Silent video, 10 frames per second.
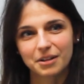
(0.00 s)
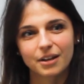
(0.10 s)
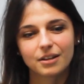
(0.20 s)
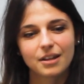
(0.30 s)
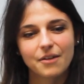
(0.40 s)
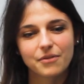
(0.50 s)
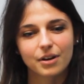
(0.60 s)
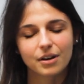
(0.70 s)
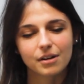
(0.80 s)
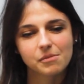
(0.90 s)
they
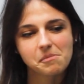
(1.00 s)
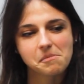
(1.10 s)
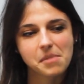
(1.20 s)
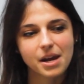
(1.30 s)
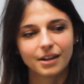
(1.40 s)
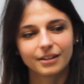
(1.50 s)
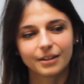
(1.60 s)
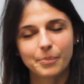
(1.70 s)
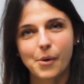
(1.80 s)
never made a